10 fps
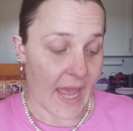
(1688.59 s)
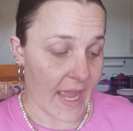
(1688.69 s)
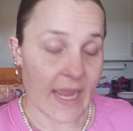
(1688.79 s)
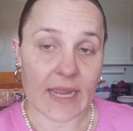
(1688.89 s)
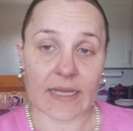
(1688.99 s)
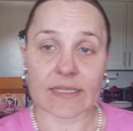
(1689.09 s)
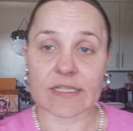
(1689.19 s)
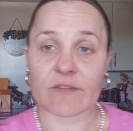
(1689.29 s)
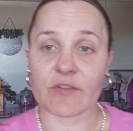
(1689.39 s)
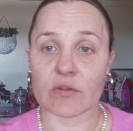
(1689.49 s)
And
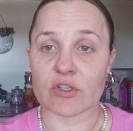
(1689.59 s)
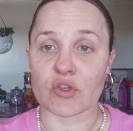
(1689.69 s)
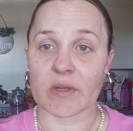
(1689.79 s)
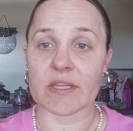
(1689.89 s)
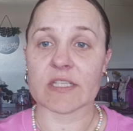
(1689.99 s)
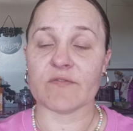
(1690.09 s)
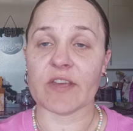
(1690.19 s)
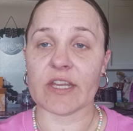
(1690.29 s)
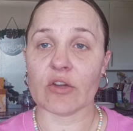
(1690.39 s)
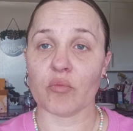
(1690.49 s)
if you enjoyed this
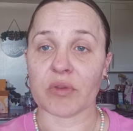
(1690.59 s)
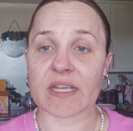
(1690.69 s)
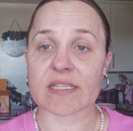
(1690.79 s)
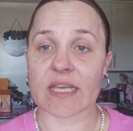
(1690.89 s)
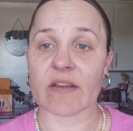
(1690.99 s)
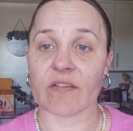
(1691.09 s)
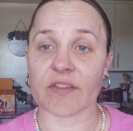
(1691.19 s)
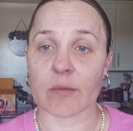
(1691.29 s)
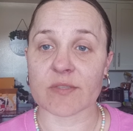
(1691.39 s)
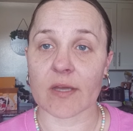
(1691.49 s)
video, please give it a
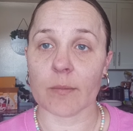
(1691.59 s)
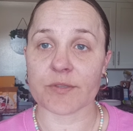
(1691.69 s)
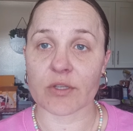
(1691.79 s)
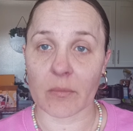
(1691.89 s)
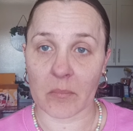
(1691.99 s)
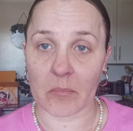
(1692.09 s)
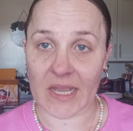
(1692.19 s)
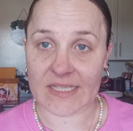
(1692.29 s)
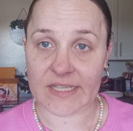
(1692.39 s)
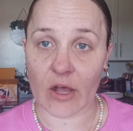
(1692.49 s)
thumbs up so
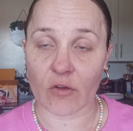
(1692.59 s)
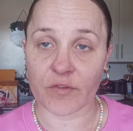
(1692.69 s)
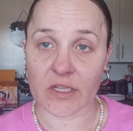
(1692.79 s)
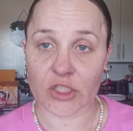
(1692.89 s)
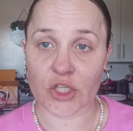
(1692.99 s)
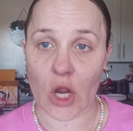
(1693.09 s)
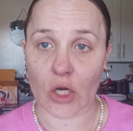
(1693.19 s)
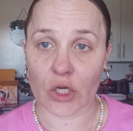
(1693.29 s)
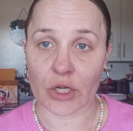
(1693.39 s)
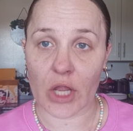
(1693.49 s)
myself and
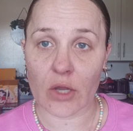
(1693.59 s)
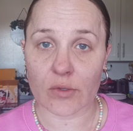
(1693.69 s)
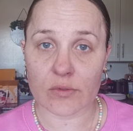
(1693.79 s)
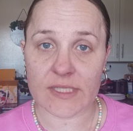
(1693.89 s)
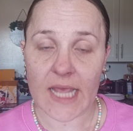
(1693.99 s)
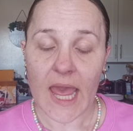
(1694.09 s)
Chongker knows.